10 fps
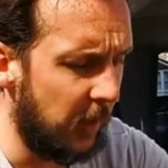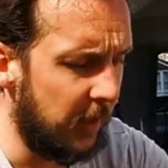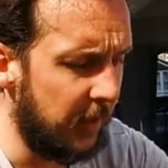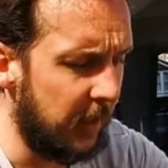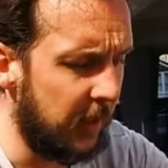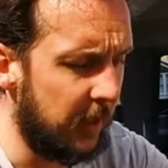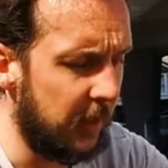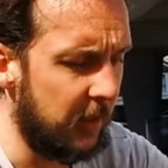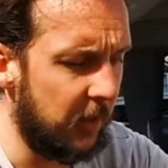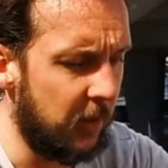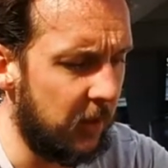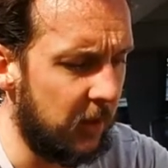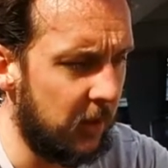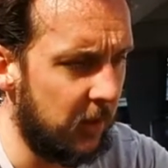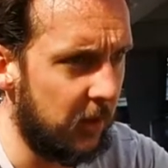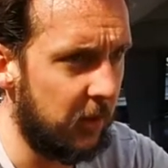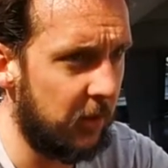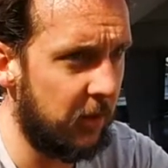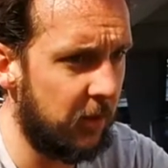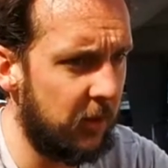And then the
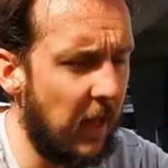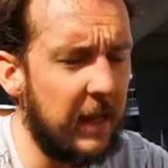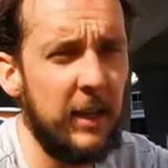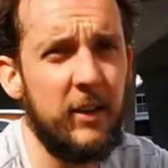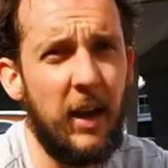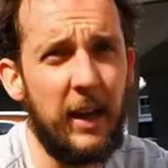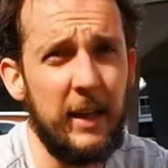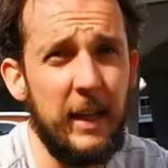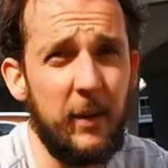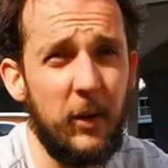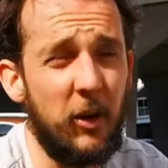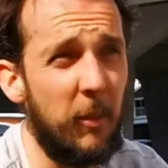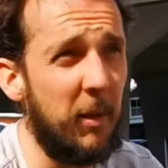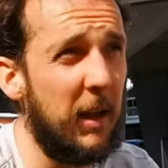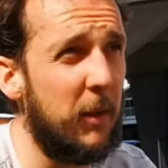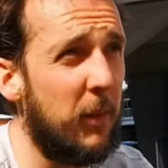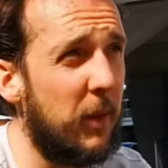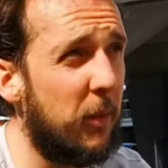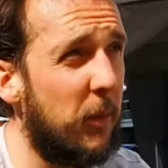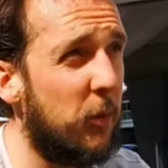second technique which I played
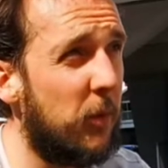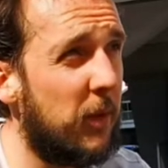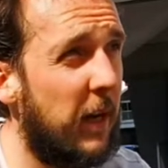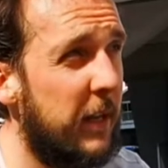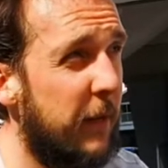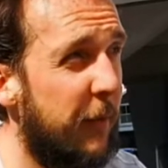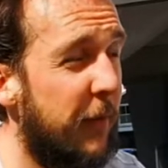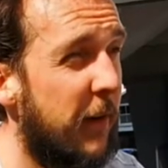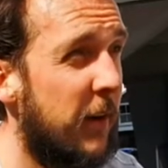with, which kind of